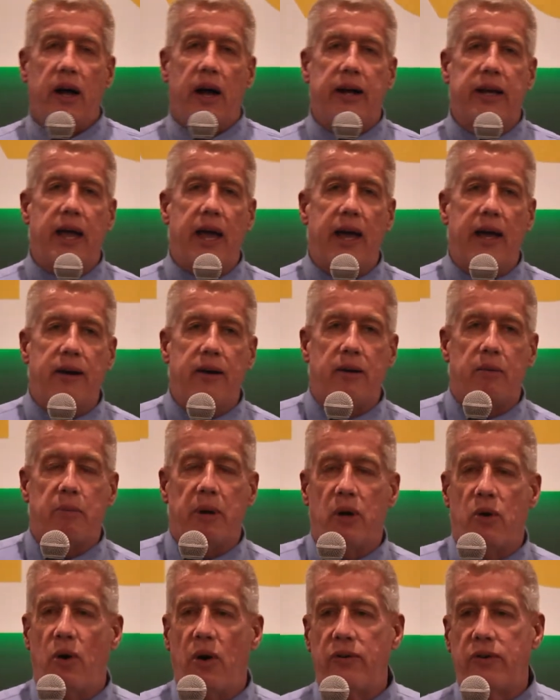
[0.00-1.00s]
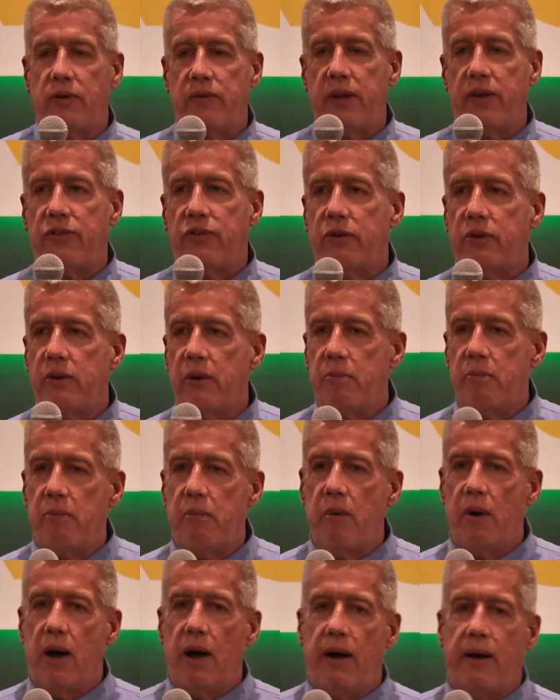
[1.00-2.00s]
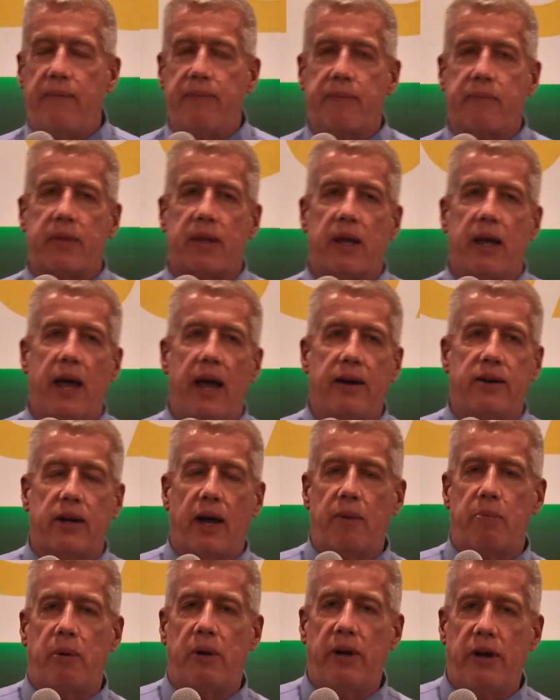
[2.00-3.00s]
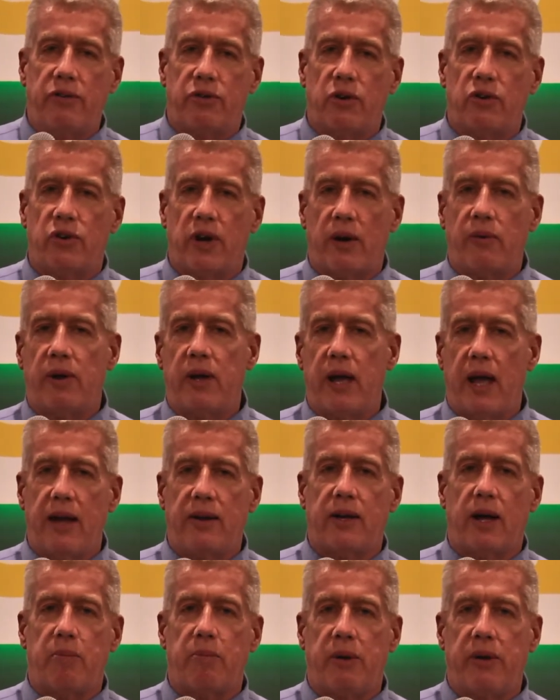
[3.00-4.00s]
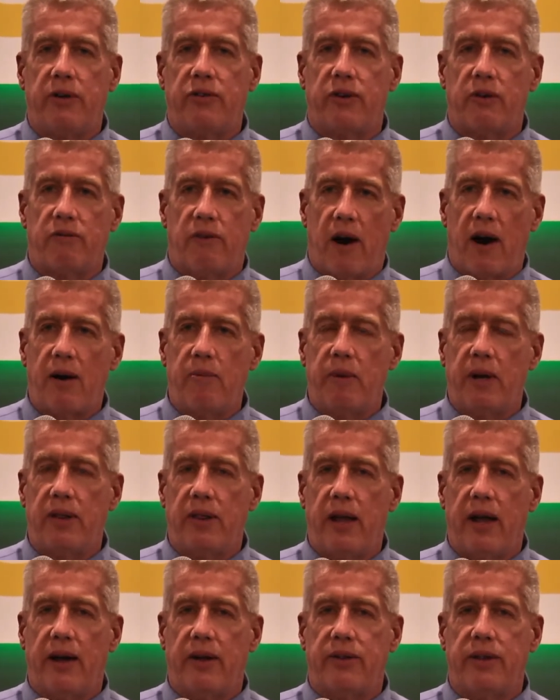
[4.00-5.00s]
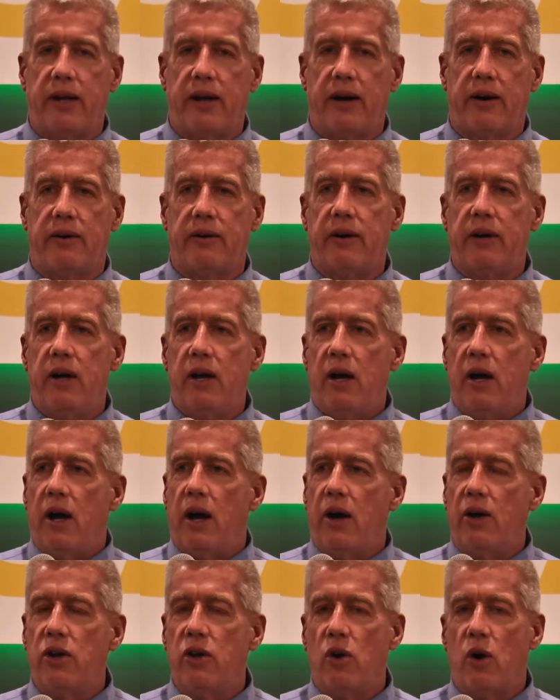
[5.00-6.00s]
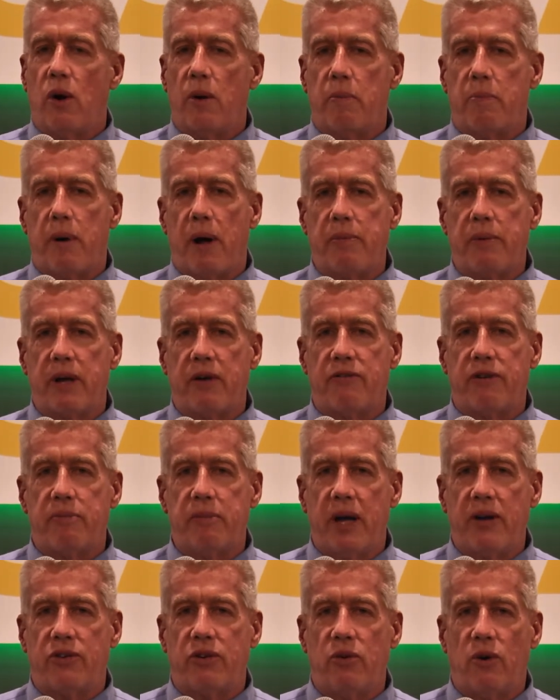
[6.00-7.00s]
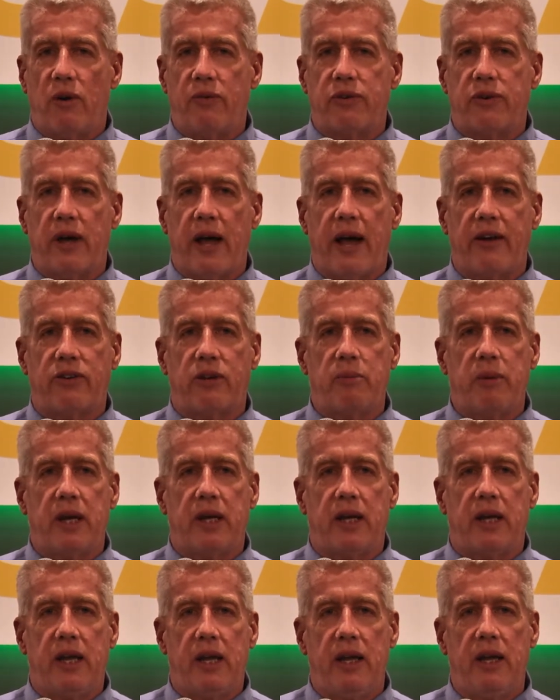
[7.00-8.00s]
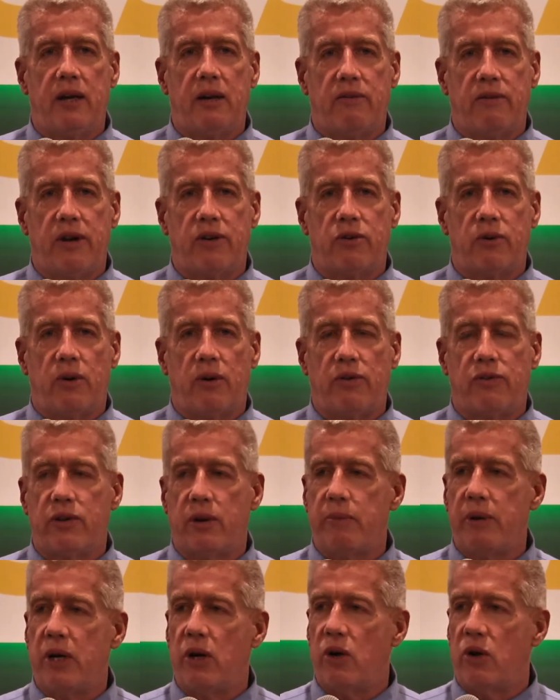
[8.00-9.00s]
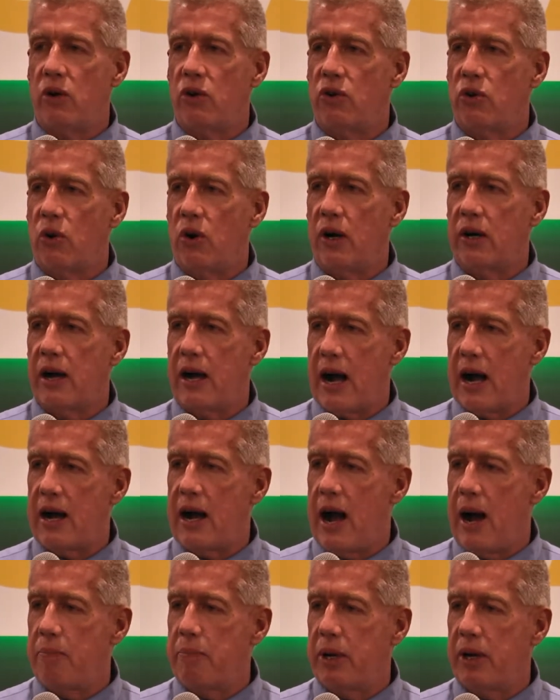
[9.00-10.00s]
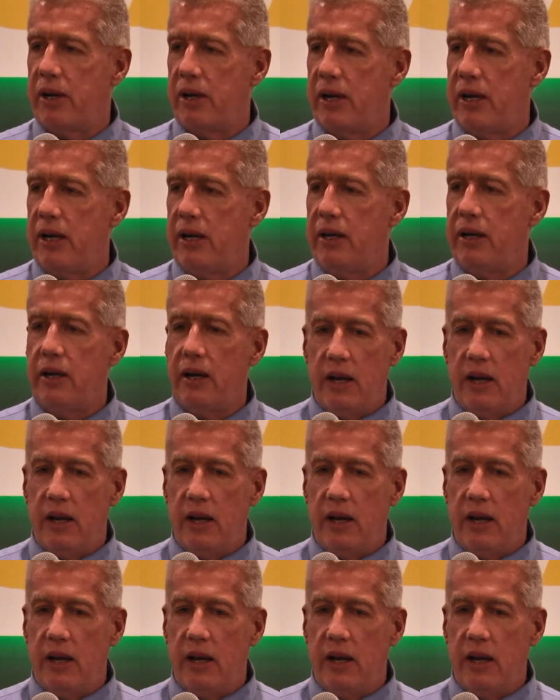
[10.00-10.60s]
again, because of this anti-police or generally anti-police environment out there, your public information officer has to be a key individual, somebody who can talk competently